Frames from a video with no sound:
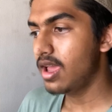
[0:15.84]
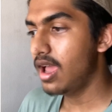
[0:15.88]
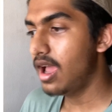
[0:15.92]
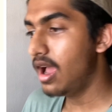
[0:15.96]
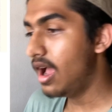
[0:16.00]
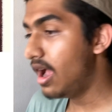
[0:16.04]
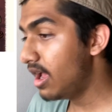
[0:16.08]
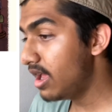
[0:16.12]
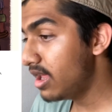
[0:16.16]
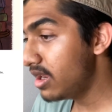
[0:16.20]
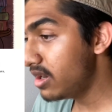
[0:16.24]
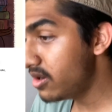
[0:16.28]

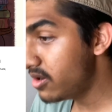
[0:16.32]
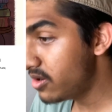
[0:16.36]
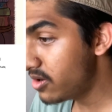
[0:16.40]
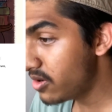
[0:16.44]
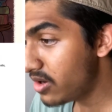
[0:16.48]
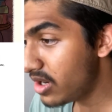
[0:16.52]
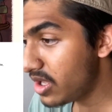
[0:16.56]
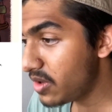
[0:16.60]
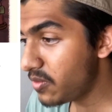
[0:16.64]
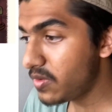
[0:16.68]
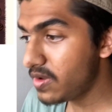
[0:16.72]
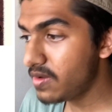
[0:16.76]
And
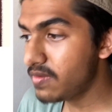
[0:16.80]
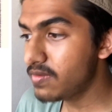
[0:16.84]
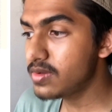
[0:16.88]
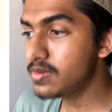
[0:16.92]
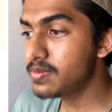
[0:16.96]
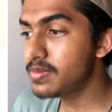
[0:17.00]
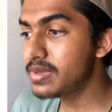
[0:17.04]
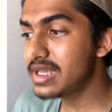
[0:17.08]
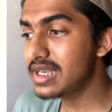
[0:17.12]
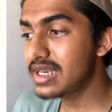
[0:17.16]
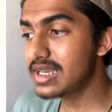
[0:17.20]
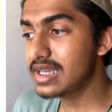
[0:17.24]
today we will
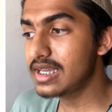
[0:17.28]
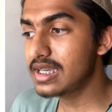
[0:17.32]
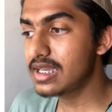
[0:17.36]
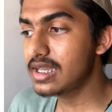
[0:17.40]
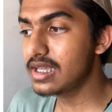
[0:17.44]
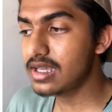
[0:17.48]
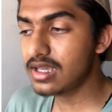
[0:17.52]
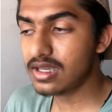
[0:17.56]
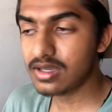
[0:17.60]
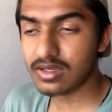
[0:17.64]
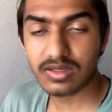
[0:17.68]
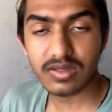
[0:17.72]
be
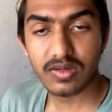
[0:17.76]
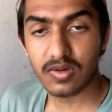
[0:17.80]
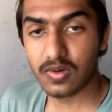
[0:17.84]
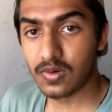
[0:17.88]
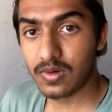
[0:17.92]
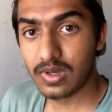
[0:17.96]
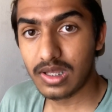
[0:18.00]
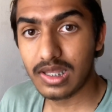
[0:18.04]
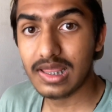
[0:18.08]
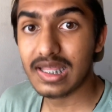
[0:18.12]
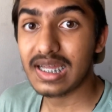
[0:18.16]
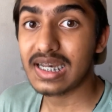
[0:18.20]
reading a
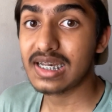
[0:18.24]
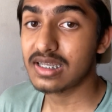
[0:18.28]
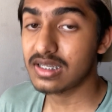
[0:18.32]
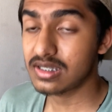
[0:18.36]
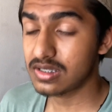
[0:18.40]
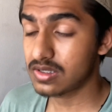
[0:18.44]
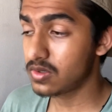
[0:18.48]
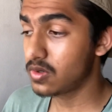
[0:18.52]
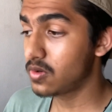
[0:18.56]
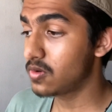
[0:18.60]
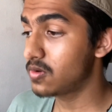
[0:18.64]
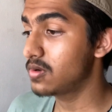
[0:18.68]
story that
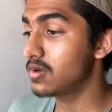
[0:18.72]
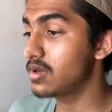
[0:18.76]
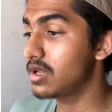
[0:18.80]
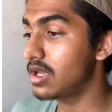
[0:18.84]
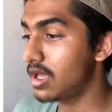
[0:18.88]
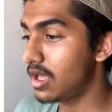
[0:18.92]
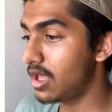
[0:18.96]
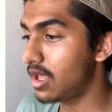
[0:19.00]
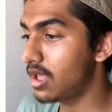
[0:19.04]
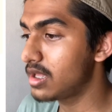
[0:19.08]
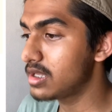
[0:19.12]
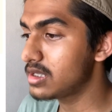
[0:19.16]
is known
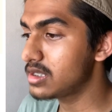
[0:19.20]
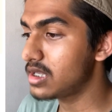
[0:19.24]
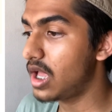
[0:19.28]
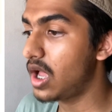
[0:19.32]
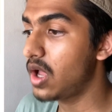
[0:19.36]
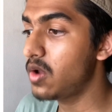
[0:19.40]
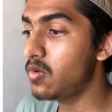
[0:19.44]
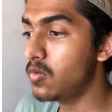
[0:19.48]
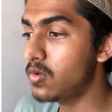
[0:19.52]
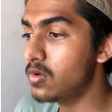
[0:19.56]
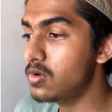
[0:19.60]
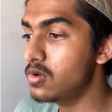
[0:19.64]
as I
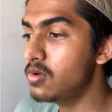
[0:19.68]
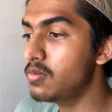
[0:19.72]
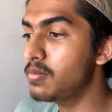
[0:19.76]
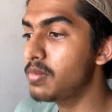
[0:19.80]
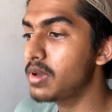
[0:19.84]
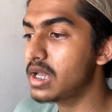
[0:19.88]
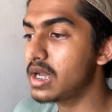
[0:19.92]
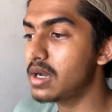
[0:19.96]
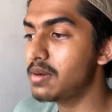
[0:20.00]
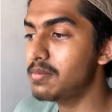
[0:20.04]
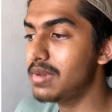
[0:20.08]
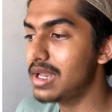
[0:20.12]
Want to
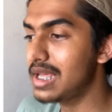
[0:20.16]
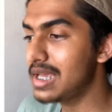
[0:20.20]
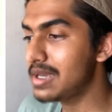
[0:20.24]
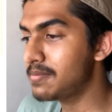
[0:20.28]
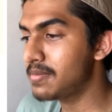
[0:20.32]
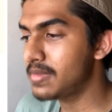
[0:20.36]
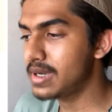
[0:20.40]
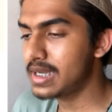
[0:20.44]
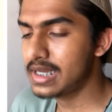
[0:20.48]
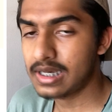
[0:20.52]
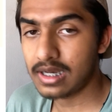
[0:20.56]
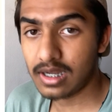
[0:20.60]
Become Like
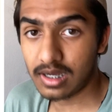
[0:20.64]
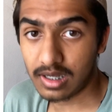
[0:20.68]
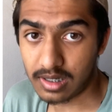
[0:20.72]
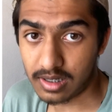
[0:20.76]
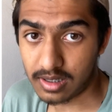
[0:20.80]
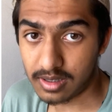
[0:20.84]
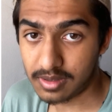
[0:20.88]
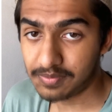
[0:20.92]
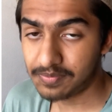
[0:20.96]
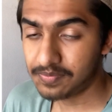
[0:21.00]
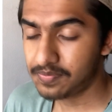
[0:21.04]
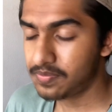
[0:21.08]
My
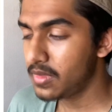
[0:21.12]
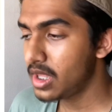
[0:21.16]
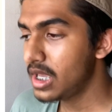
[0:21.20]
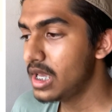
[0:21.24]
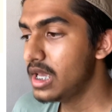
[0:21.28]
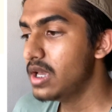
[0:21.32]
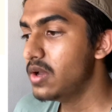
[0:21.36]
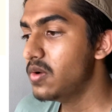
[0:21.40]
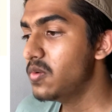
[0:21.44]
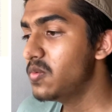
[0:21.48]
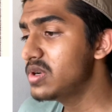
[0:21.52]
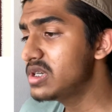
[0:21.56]
Nana,
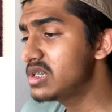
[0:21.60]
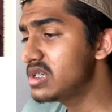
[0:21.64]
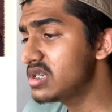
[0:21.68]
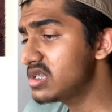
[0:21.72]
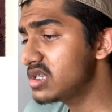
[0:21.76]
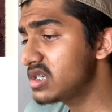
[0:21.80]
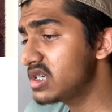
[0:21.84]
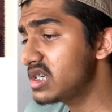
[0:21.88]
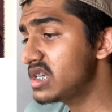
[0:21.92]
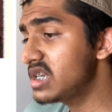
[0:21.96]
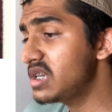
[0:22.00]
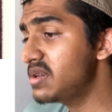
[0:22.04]
which is
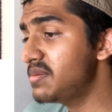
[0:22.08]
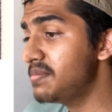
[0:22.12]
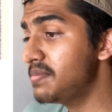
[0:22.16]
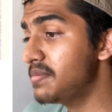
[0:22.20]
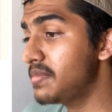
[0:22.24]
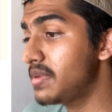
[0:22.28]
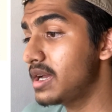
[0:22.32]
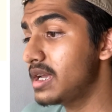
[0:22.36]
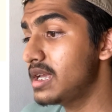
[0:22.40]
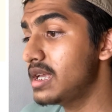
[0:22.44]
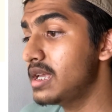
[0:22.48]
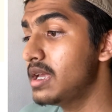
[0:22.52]
written
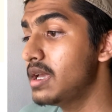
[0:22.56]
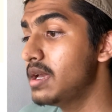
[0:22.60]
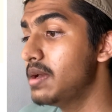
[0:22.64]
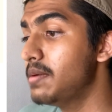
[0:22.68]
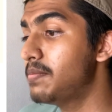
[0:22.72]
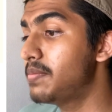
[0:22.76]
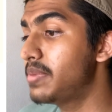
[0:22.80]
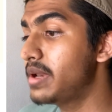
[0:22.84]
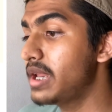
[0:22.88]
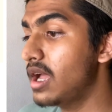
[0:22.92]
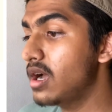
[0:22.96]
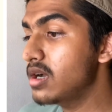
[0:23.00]
by
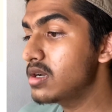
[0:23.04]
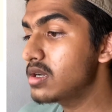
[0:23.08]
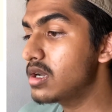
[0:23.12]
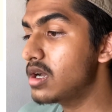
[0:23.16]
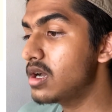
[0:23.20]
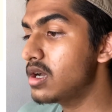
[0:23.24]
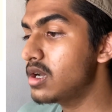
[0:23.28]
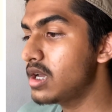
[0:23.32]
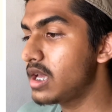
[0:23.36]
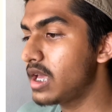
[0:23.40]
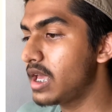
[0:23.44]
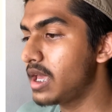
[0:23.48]

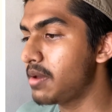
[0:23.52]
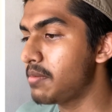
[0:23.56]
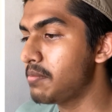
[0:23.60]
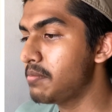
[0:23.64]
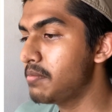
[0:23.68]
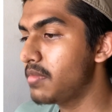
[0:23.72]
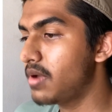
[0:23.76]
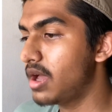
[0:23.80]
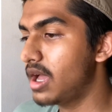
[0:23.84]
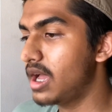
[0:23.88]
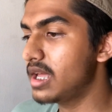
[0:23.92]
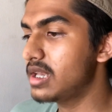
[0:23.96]
Priyanka
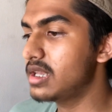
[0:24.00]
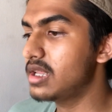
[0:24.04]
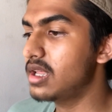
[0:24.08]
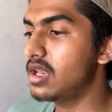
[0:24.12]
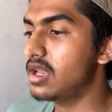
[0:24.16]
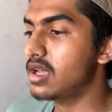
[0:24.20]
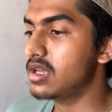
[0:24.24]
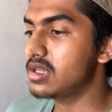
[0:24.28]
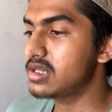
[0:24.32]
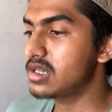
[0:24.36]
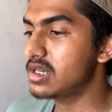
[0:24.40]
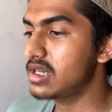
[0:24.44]
M and
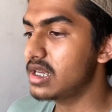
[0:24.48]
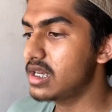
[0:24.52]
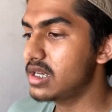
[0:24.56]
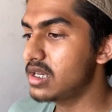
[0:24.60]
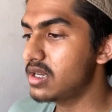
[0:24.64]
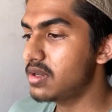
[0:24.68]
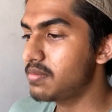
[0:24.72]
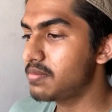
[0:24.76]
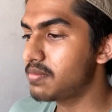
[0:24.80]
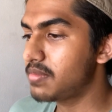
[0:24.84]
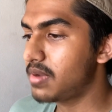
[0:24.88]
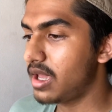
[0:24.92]

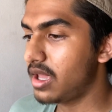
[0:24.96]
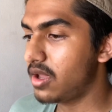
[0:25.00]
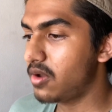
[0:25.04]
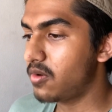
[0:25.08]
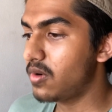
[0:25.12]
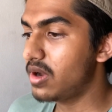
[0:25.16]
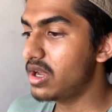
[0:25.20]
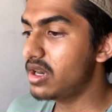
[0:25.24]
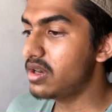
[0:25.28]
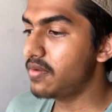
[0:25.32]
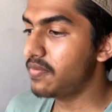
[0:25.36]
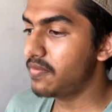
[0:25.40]
illustrated by
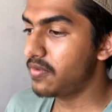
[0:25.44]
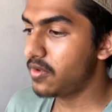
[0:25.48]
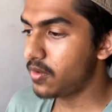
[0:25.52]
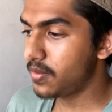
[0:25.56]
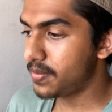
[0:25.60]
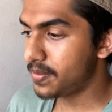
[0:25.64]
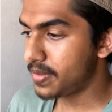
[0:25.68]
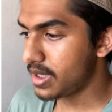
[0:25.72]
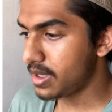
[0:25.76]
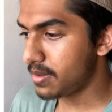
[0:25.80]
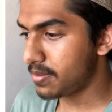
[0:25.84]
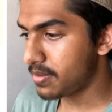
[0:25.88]
quite a few
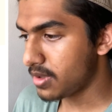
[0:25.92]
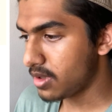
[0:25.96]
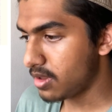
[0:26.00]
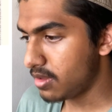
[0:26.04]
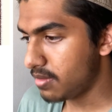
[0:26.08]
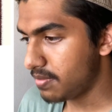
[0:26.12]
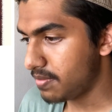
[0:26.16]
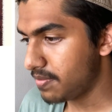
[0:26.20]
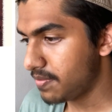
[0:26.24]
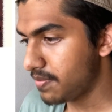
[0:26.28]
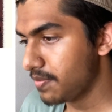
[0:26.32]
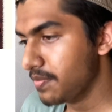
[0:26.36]
people.
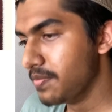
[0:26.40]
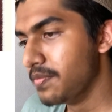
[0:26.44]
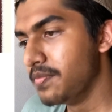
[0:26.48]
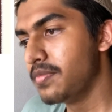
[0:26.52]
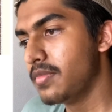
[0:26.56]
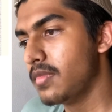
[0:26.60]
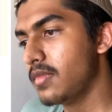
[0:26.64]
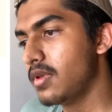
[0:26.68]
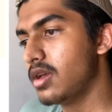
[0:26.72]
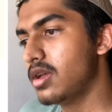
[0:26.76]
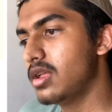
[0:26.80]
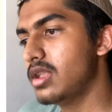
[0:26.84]

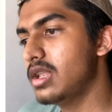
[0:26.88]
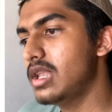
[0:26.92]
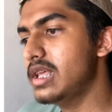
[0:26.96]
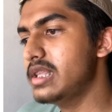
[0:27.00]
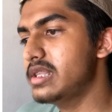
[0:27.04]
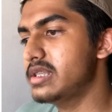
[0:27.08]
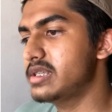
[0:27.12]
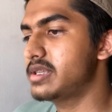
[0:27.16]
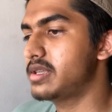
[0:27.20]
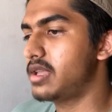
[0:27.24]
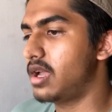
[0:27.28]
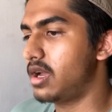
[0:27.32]

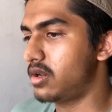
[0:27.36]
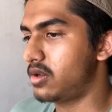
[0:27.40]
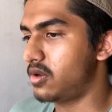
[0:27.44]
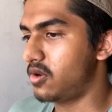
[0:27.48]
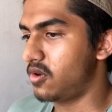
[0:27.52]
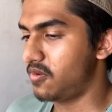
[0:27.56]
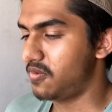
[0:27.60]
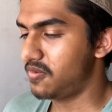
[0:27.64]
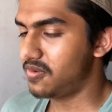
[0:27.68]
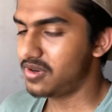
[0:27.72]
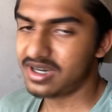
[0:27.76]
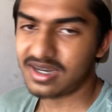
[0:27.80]
Let's start
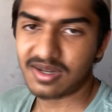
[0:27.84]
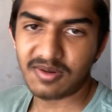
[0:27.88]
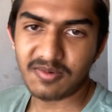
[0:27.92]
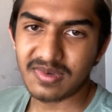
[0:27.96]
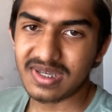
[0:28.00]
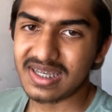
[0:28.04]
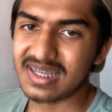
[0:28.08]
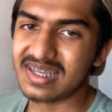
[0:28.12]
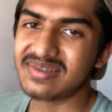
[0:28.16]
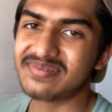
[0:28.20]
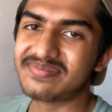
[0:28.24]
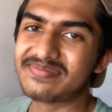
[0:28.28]
off, shall we?